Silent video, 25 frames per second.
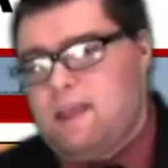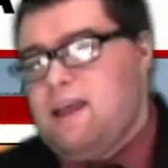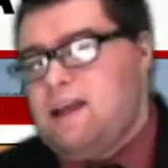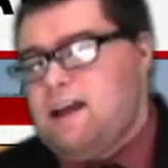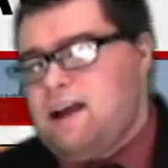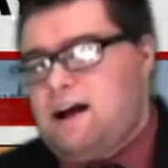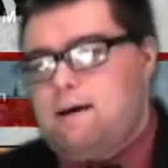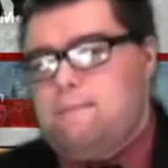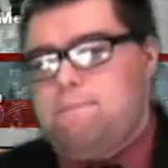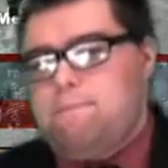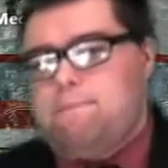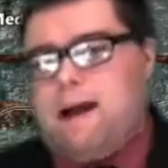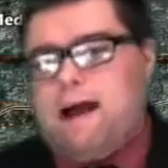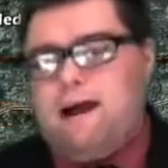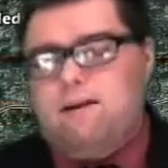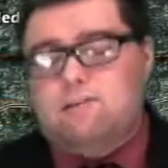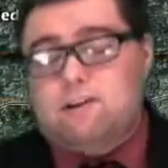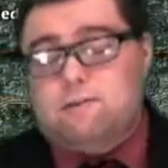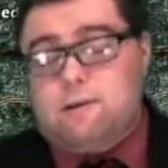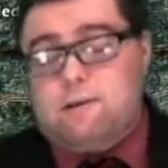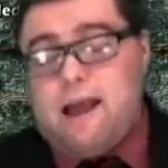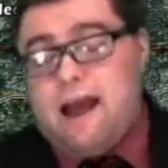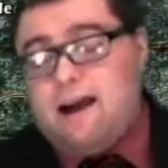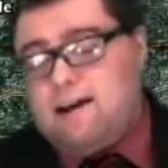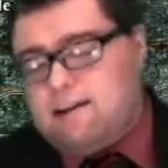uh,
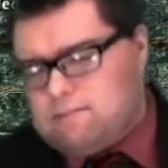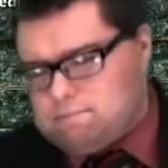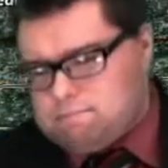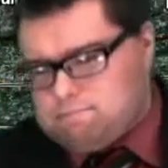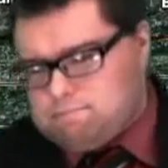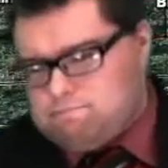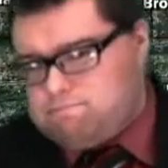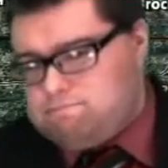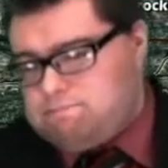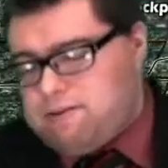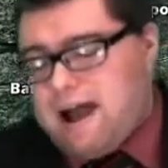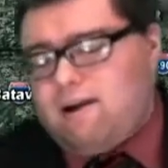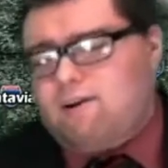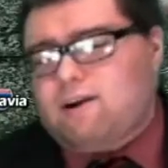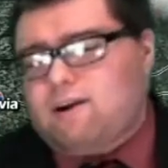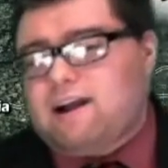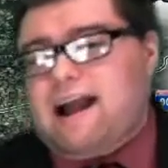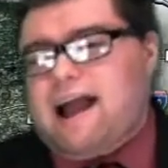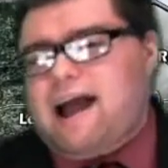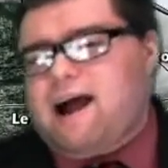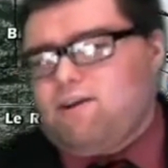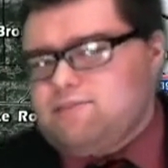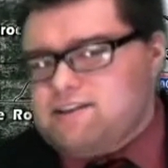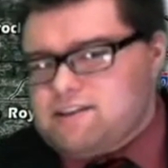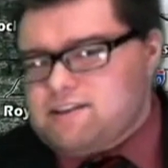power uh, power
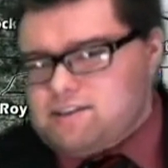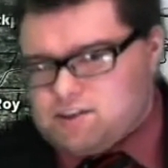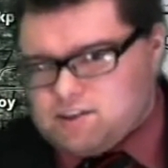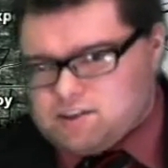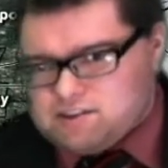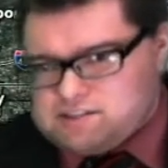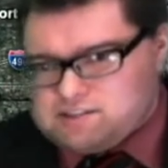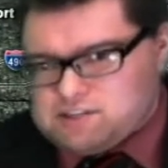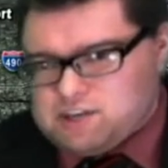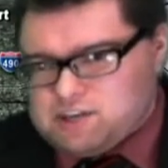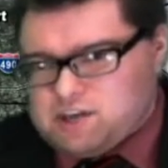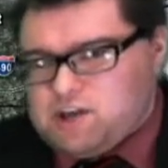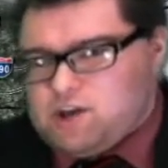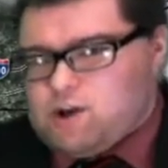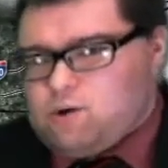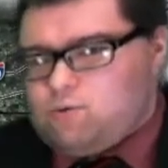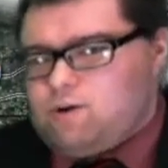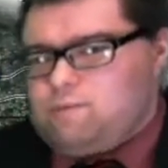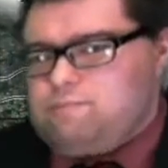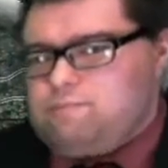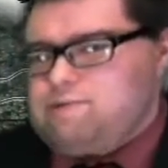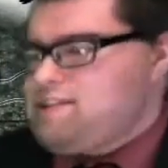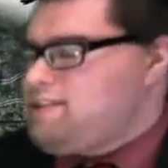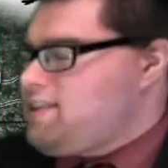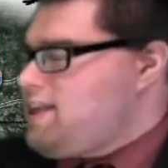outages
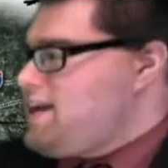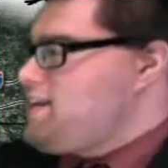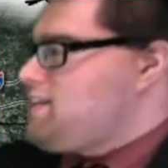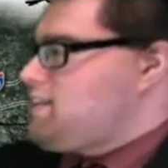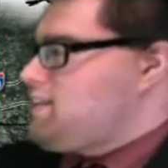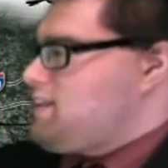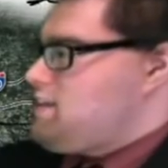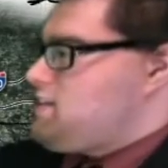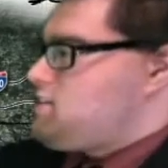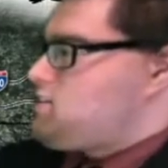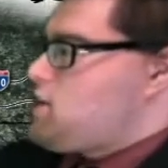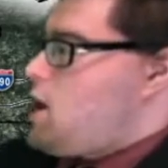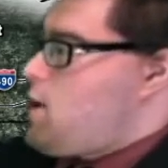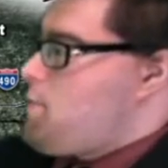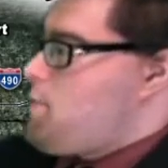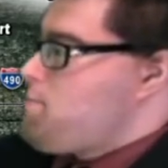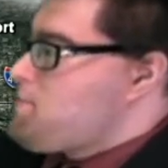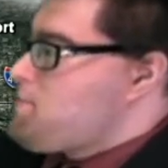will be likely. So